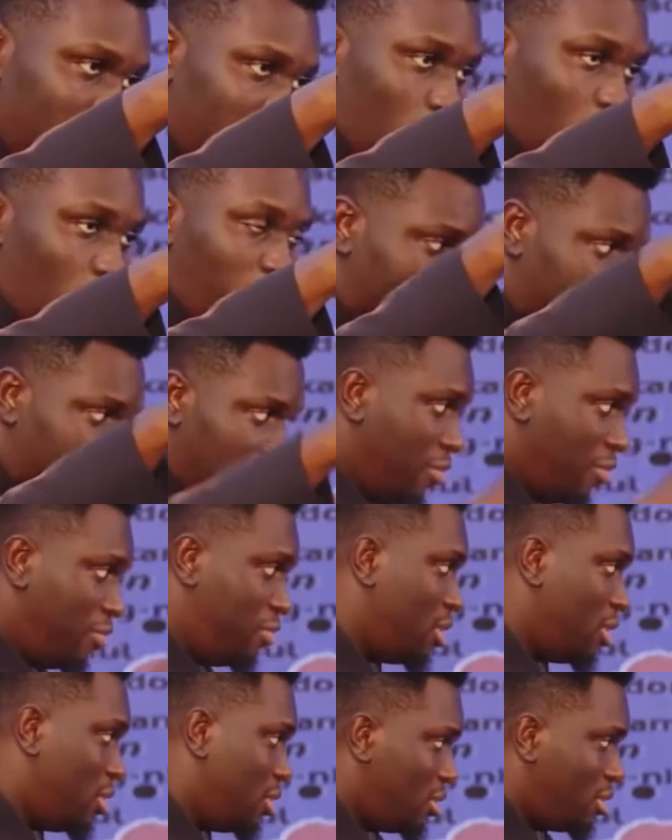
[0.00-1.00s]
to be
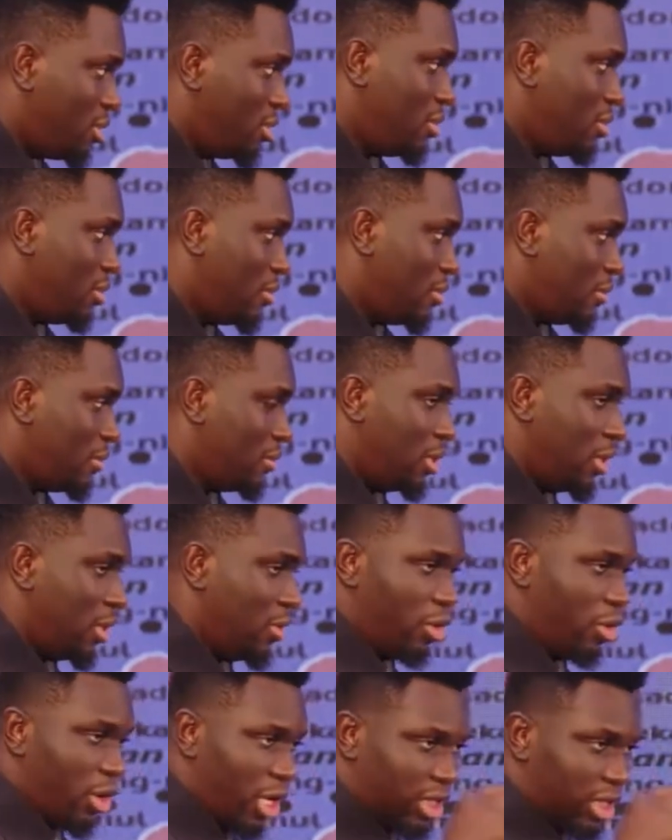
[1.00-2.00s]
saved.
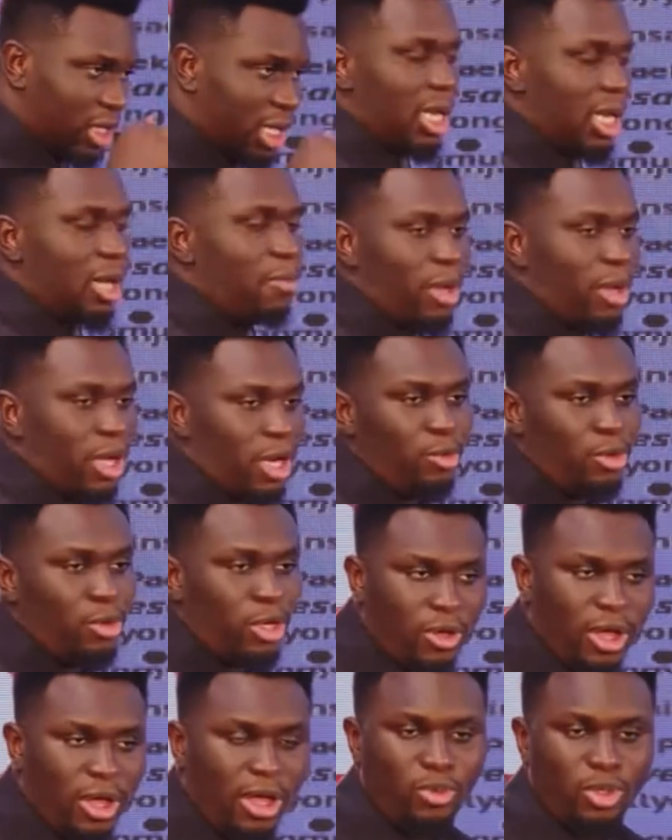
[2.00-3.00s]
If you understand that parable,
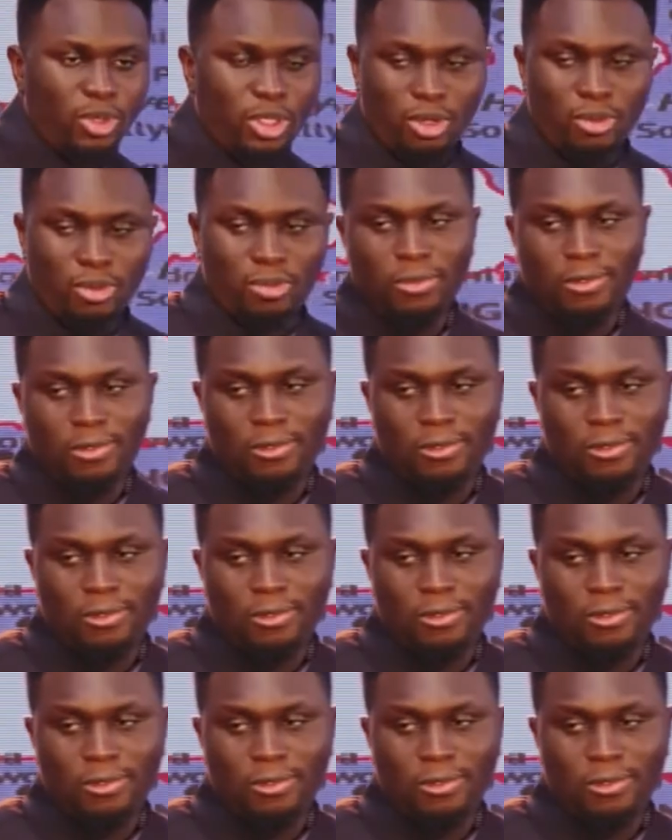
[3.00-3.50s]
then you have wisdom.